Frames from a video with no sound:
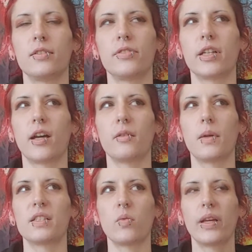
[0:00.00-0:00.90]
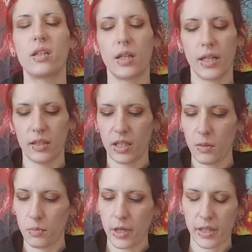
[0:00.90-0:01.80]
figure out the best way to like
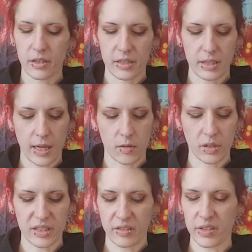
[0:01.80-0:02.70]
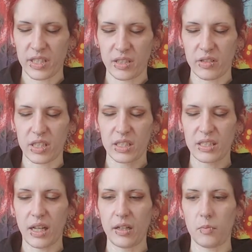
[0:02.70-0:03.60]
keep breaking this down, because it was an
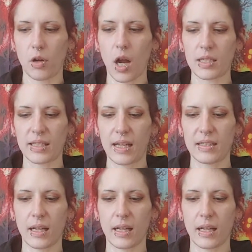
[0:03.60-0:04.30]
extended process.